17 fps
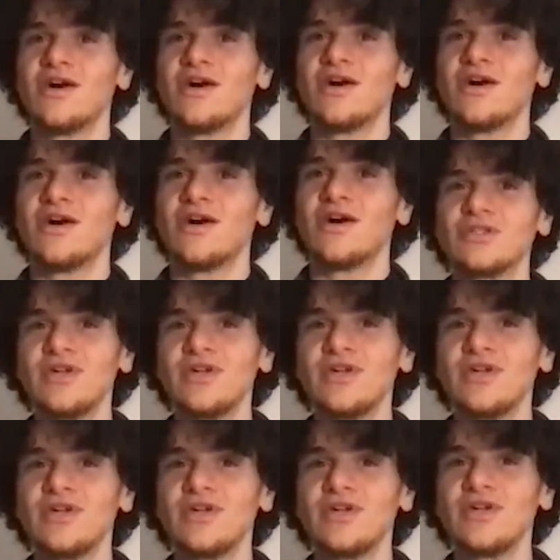So
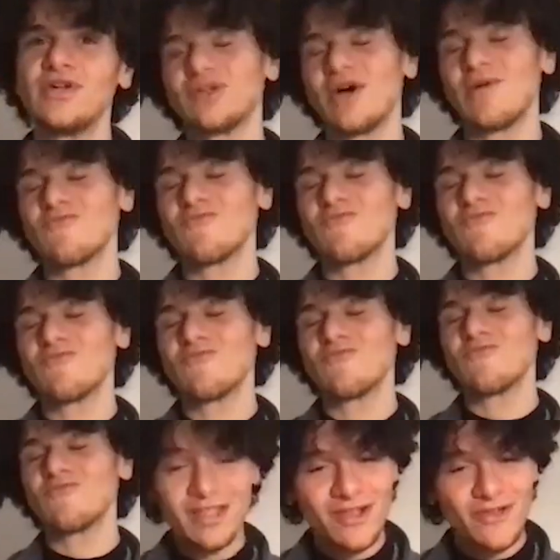yeah, so I'm writing a
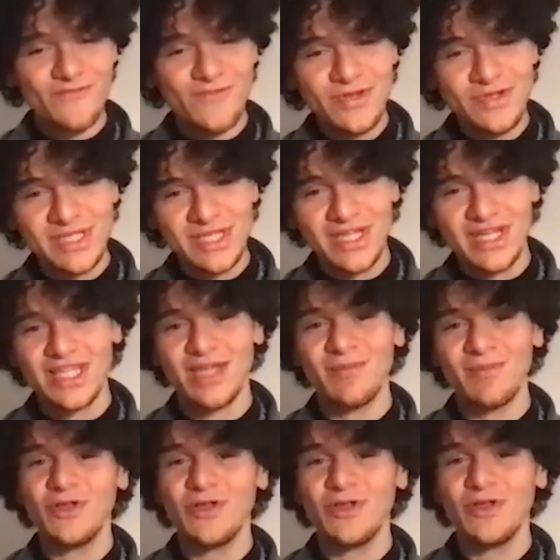lot of music, and I'm
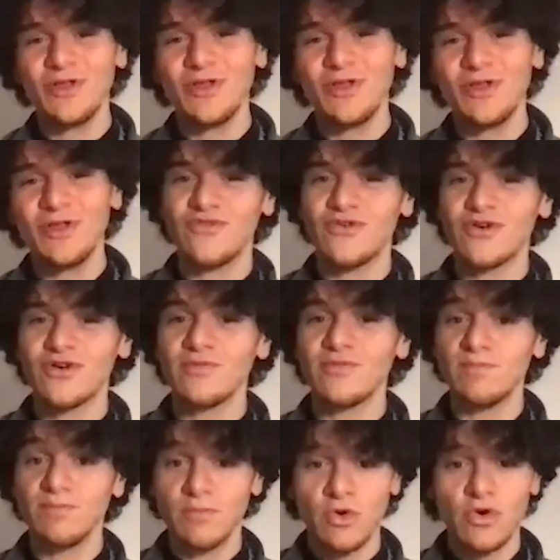looking for
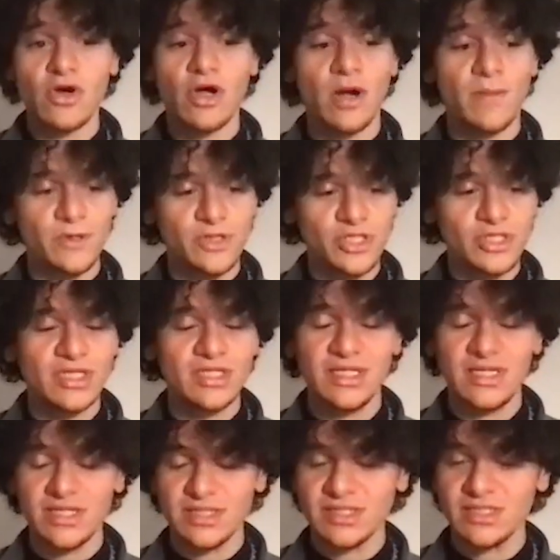more
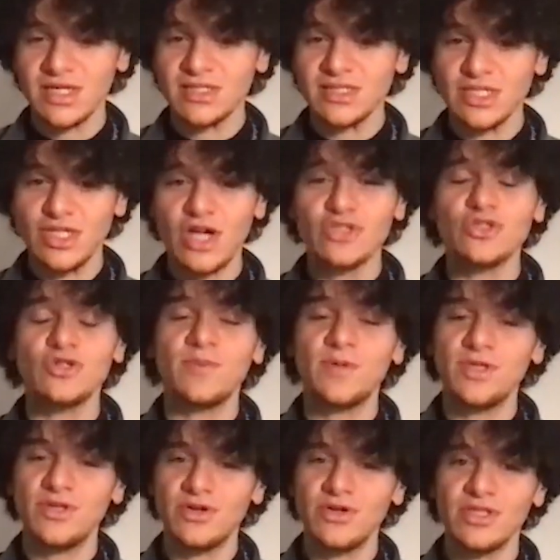opportunities as an
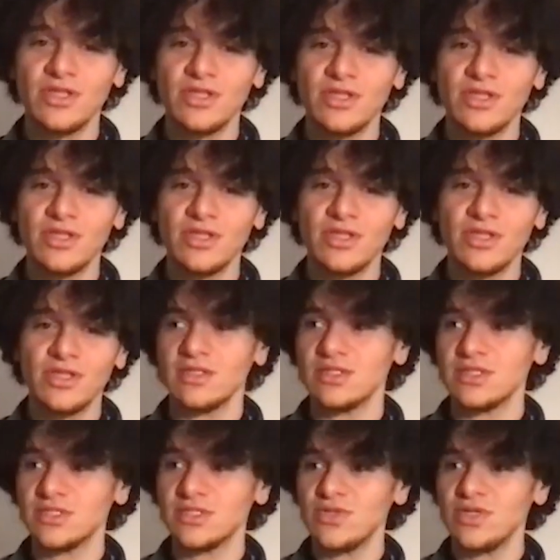entrepreneur in the music
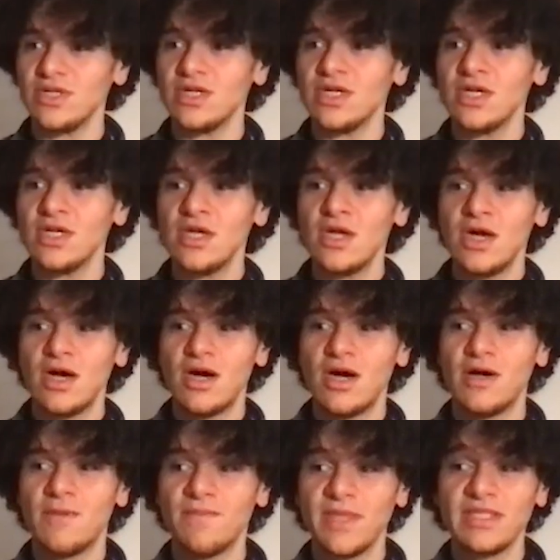industry,
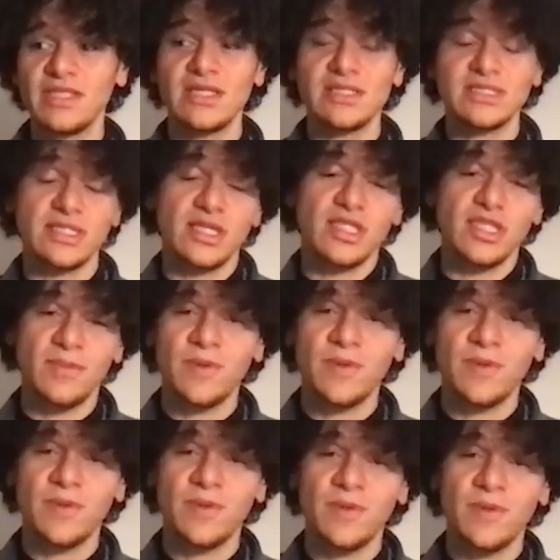and as an
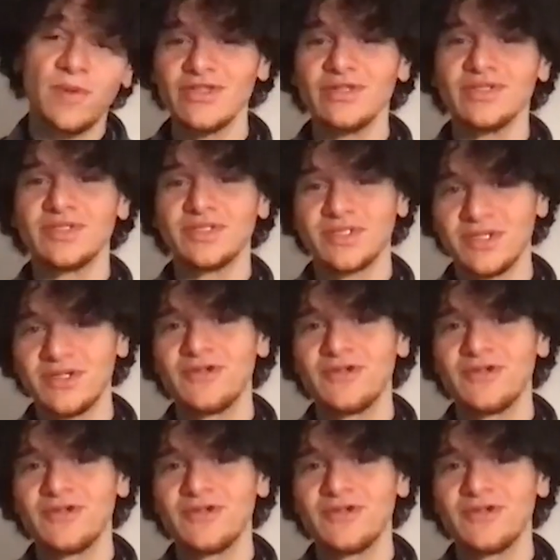independent artist.